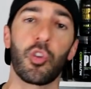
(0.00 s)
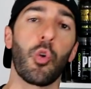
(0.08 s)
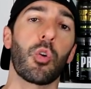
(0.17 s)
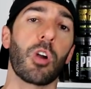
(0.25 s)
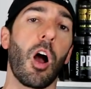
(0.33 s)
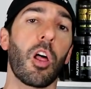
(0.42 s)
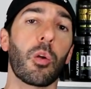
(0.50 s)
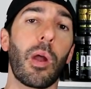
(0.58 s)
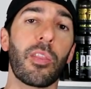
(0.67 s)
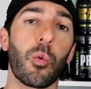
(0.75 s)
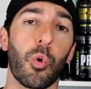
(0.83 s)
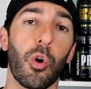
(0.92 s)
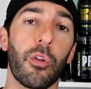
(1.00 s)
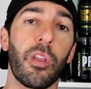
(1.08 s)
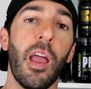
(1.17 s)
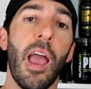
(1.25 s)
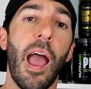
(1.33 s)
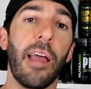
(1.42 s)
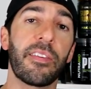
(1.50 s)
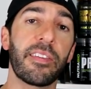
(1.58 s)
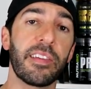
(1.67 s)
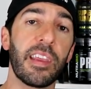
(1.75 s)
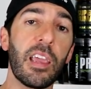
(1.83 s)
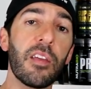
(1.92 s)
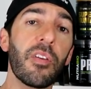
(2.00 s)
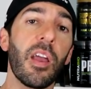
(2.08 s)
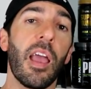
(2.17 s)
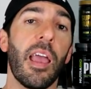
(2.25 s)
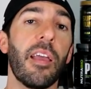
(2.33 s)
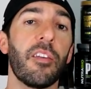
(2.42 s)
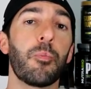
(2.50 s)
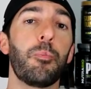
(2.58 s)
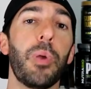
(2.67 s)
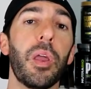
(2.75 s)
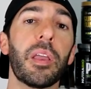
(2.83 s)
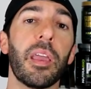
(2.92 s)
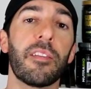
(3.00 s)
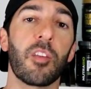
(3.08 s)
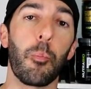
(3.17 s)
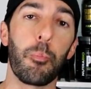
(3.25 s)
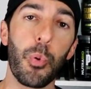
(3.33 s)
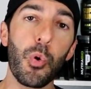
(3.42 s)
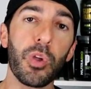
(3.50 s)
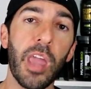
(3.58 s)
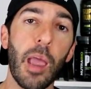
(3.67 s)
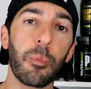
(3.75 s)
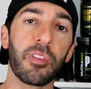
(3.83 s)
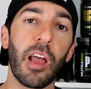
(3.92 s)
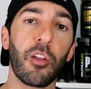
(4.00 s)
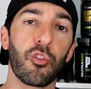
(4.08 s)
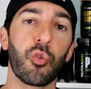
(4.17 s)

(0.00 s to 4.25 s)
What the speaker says: touring all around the world. And Steve is big into boot camp style